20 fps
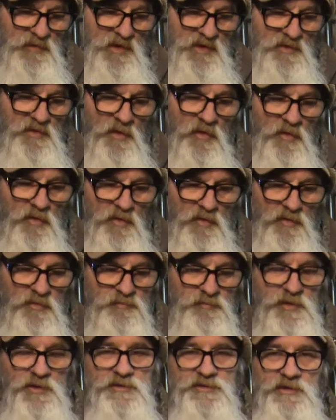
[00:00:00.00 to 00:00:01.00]
Coal
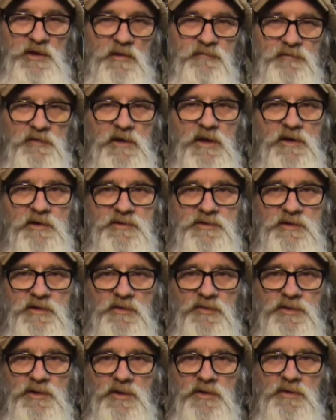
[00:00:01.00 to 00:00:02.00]
puts off a lot of
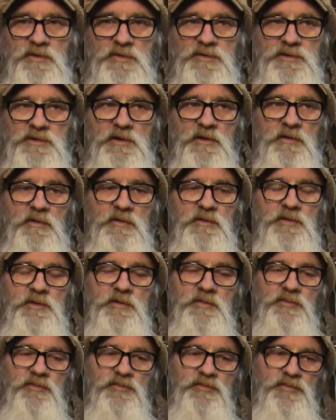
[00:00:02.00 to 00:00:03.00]
CO2, so
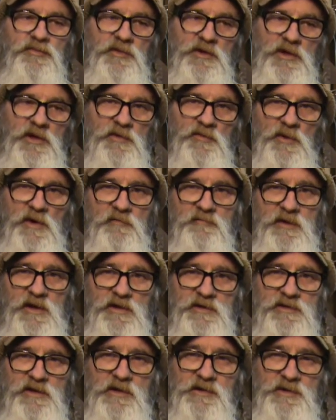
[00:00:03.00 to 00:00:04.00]
you really want to pay
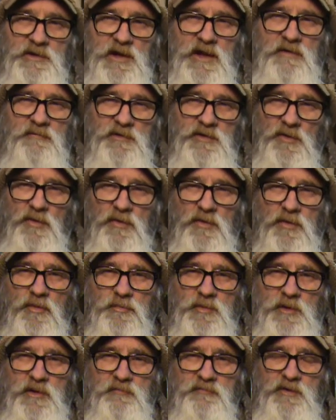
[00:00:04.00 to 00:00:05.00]
attention to have a door
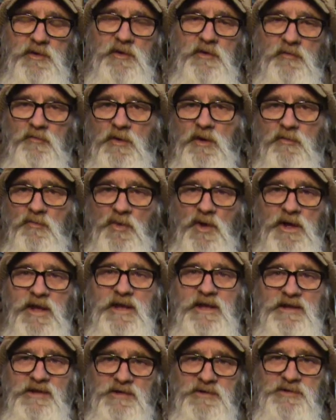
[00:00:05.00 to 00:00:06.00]
open if you're going to run one
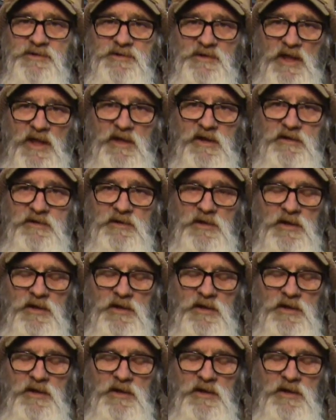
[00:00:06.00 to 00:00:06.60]
inside.